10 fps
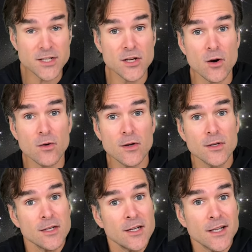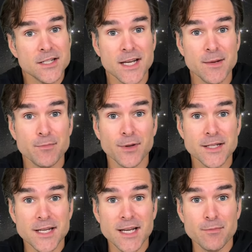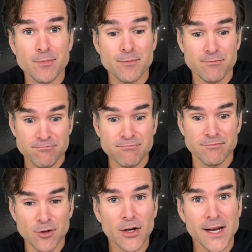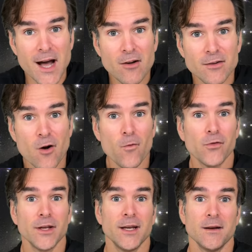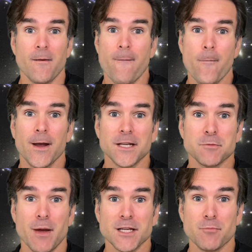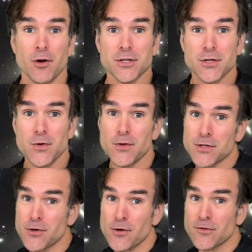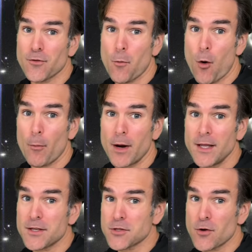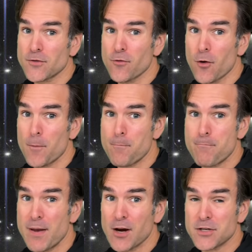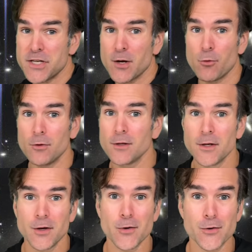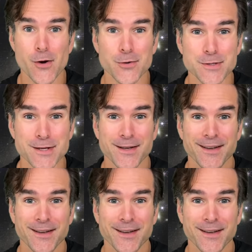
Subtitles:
So let's keep looking out, and hopefully we get Spaceballs 2, The Search for More Money, The Search for a Bigger Sequel. Who knows?